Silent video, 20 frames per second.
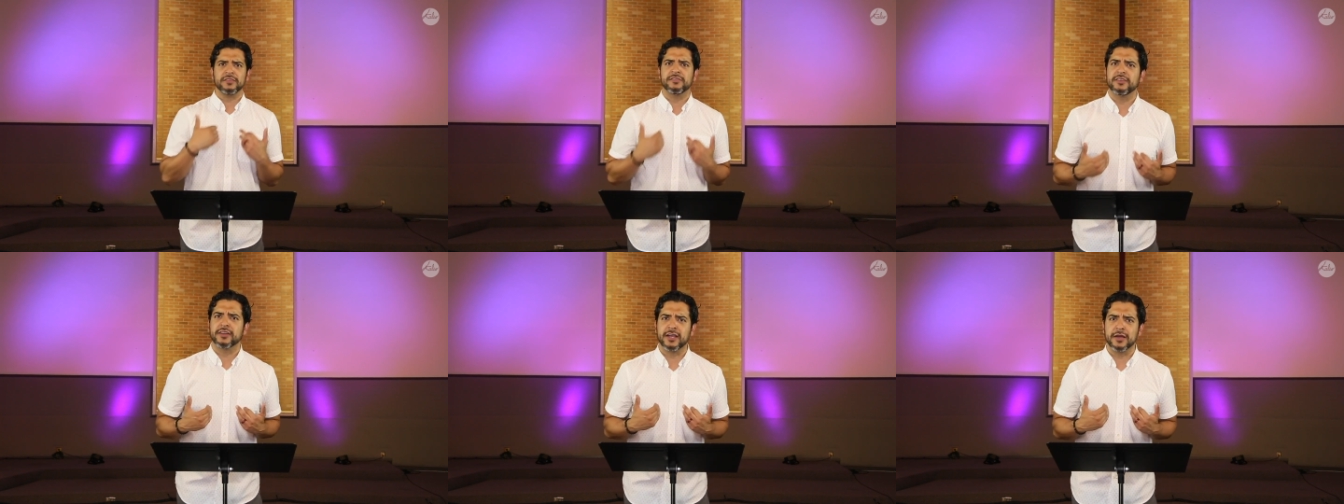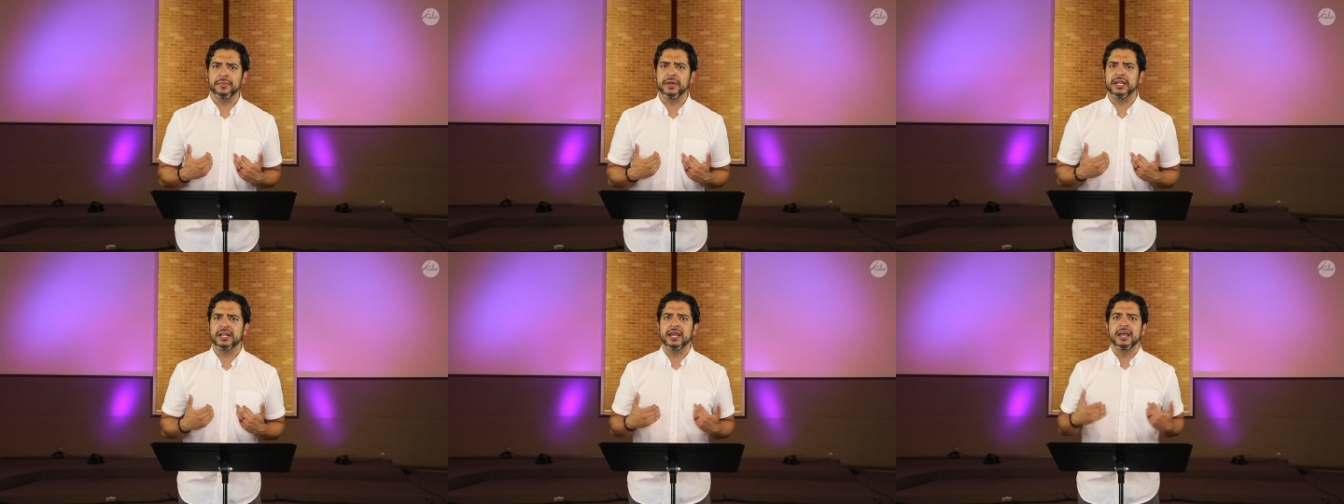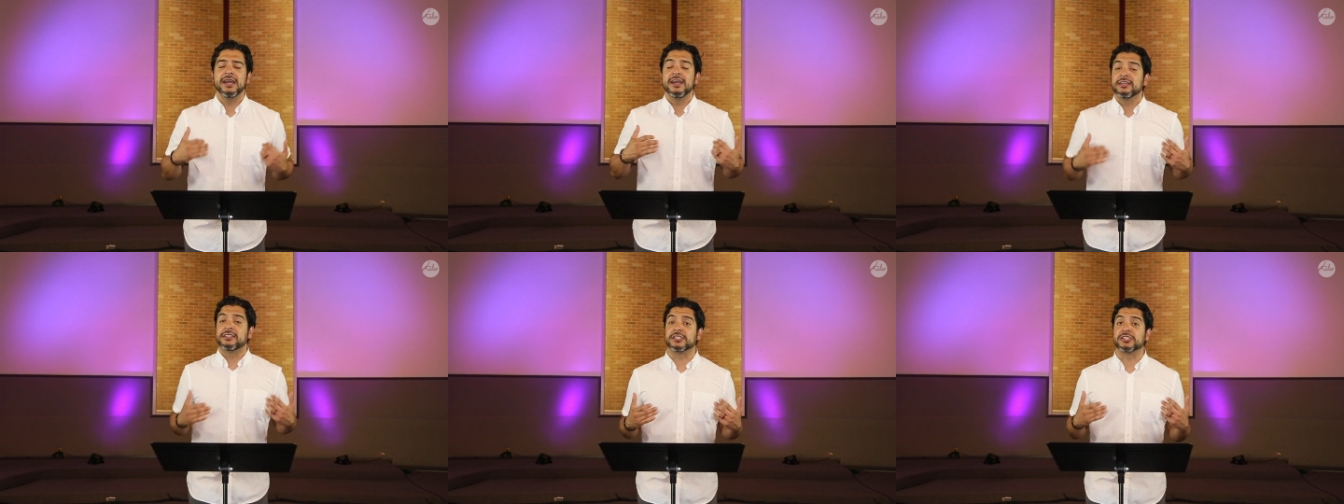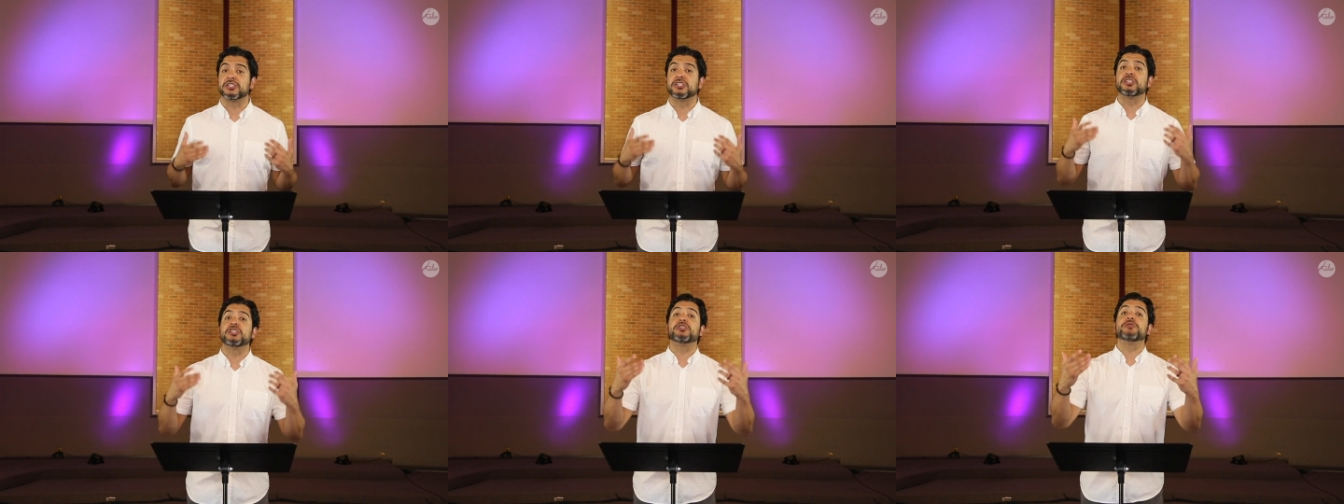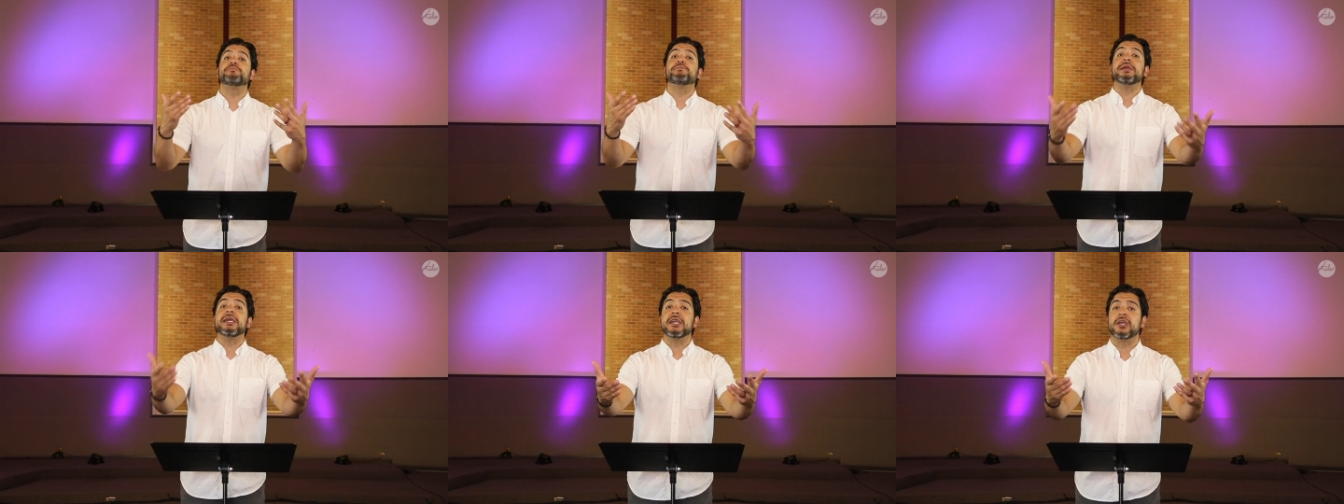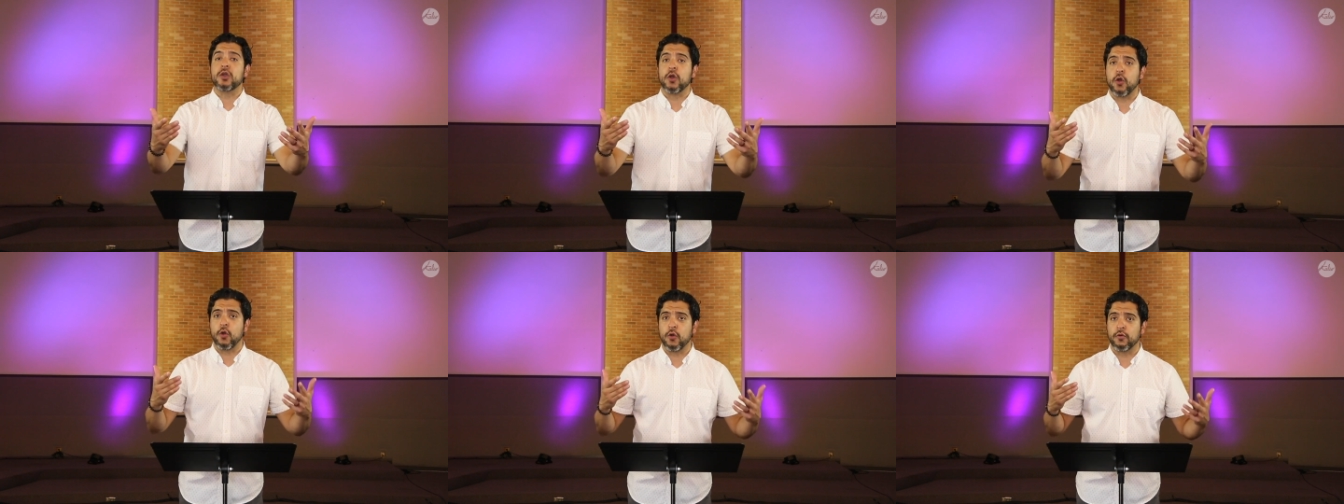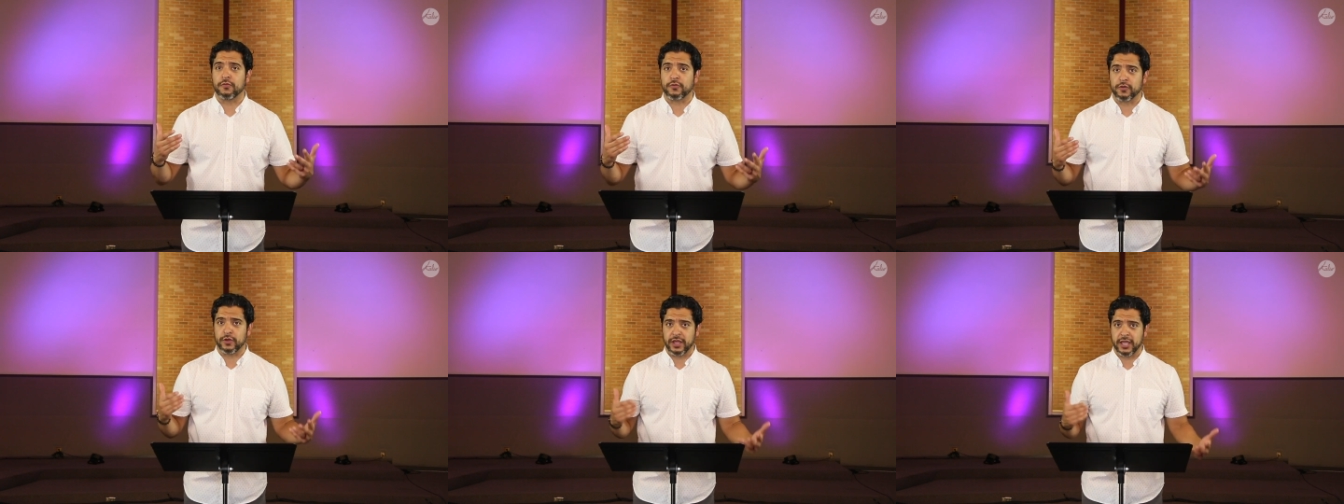to come in to speak
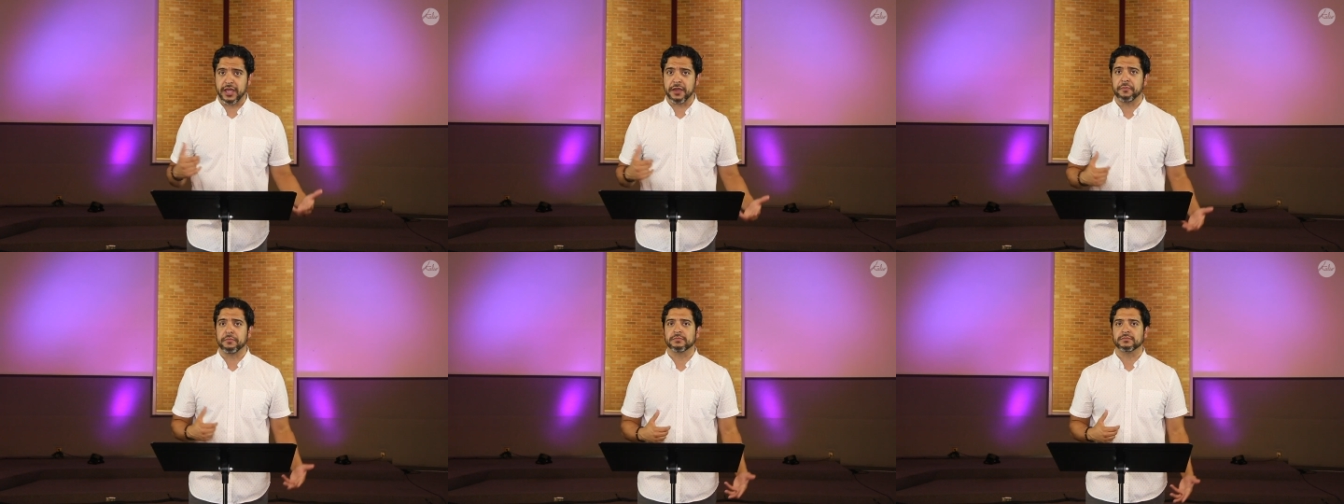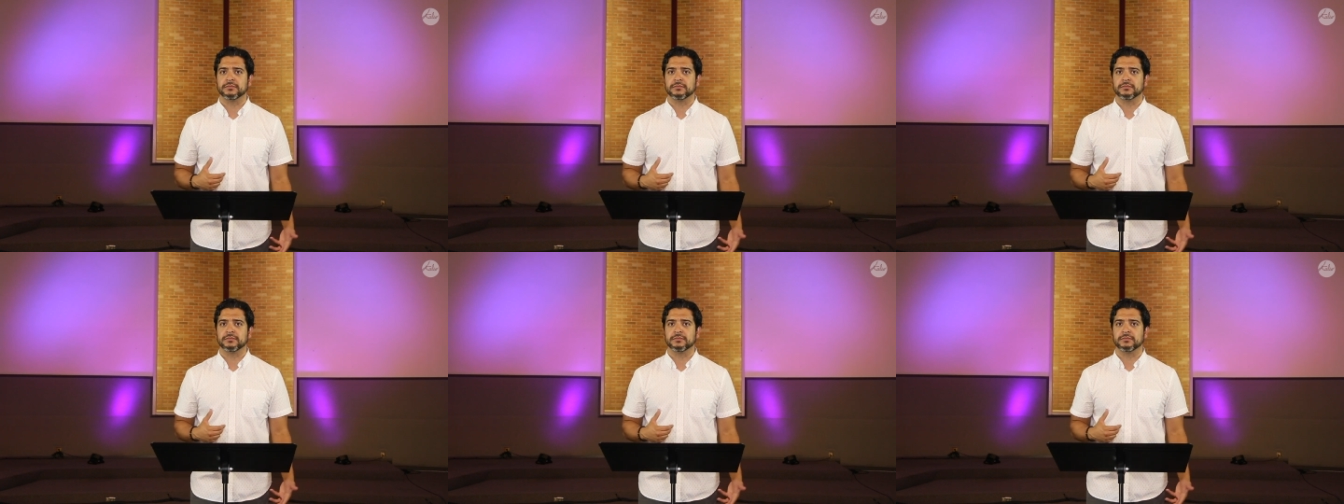over him.